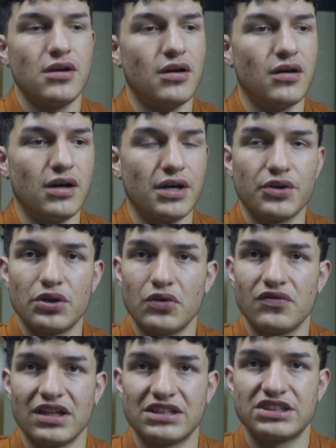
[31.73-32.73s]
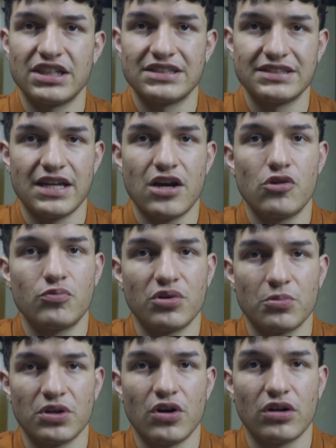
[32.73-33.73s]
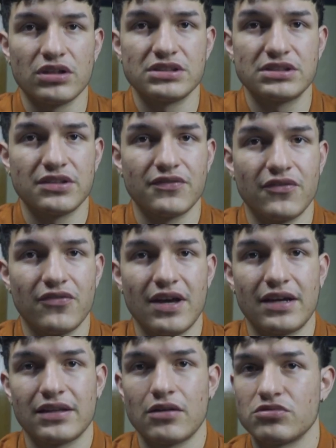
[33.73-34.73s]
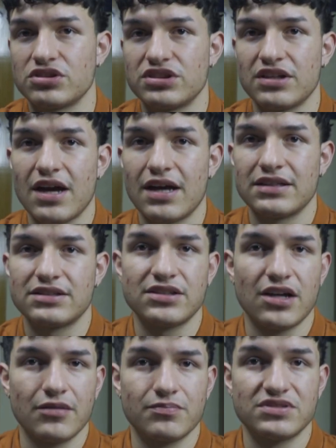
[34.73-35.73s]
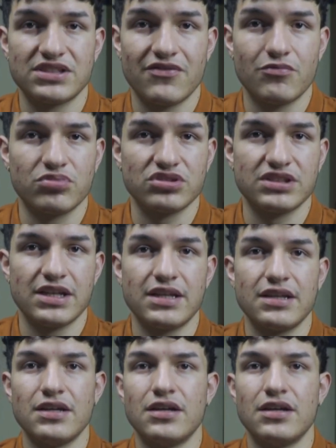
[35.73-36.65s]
I don't know if that's changed now, but regardless of the fact, I was not top 7%.